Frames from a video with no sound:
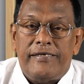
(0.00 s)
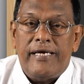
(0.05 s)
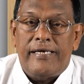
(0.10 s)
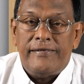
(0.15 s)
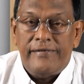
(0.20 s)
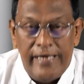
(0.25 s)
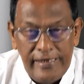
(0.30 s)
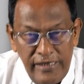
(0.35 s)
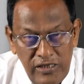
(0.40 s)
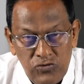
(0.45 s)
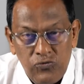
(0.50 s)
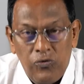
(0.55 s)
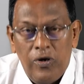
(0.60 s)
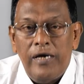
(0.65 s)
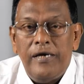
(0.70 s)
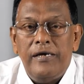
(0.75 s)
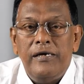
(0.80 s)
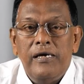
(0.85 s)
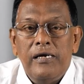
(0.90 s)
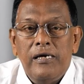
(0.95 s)
and that is
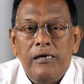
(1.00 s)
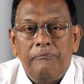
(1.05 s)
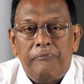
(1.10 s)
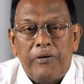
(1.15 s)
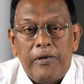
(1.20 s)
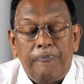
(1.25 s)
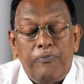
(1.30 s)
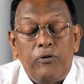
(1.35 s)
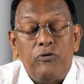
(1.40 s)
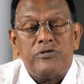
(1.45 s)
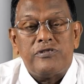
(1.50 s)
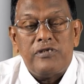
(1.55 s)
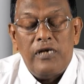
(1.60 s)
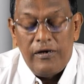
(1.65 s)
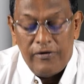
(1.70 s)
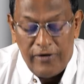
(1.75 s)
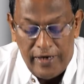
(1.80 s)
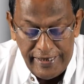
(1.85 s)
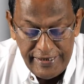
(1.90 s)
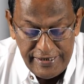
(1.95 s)
why proposal
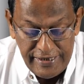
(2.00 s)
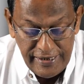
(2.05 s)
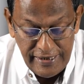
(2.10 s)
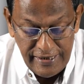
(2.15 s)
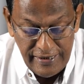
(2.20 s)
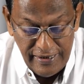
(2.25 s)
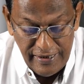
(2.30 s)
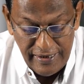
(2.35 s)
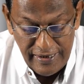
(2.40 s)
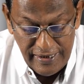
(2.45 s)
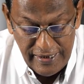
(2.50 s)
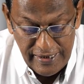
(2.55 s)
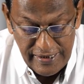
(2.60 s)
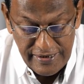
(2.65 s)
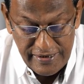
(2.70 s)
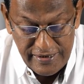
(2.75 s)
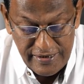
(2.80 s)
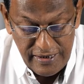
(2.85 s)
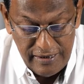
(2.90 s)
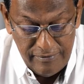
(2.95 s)
writing
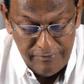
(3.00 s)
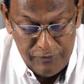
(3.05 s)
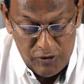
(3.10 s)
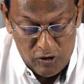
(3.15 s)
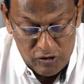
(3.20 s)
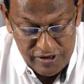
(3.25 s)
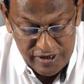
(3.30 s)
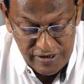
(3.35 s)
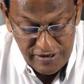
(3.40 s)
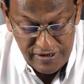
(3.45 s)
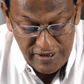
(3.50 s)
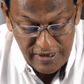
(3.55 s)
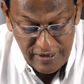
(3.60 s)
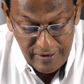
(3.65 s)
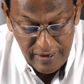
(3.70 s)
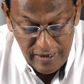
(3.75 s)
is important.